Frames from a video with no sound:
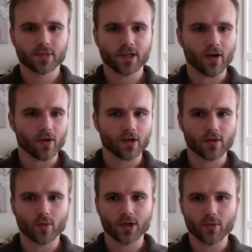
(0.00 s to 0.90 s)
Now,
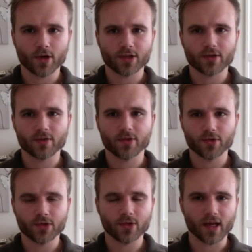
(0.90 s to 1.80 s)
what you want to do, if you
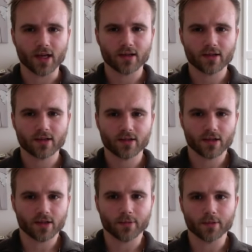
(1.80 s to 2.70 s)
do that, the
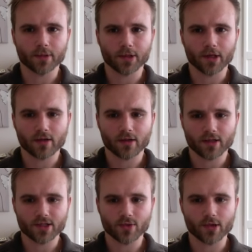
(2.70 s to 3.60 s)
www.
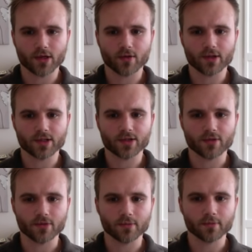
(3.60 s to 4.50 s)
Is you want to go
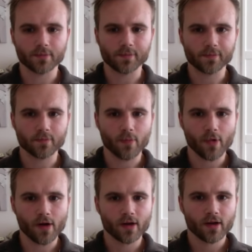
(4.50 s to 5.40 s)
into
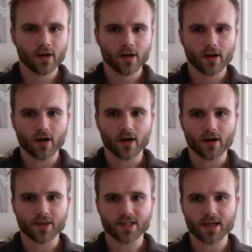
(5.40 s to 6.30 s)

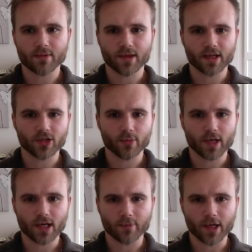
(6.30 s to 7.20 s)
the same thing,
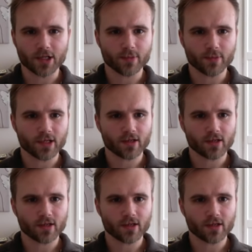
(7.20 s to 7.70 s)
domain management.